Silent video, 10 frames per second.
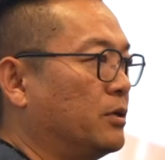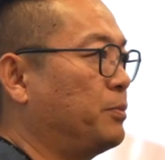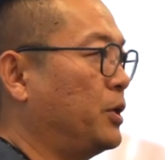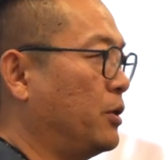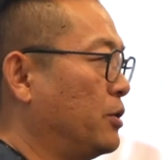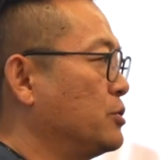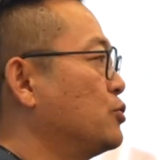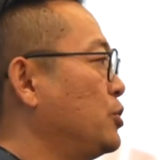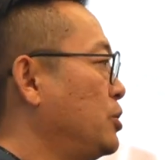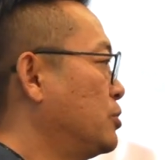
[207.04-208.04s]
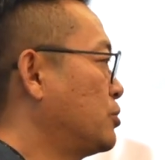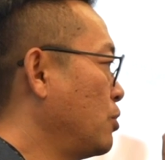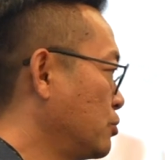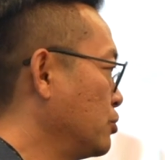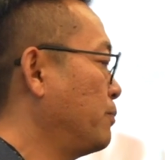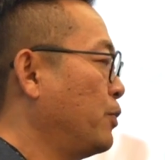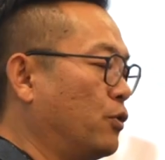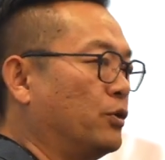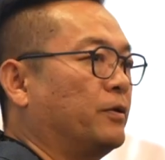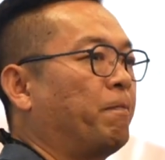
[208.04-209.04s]
podiatry conferences that I've
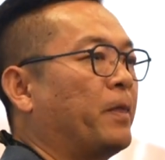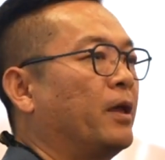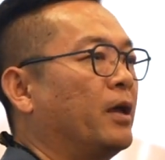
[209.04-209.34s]
ever been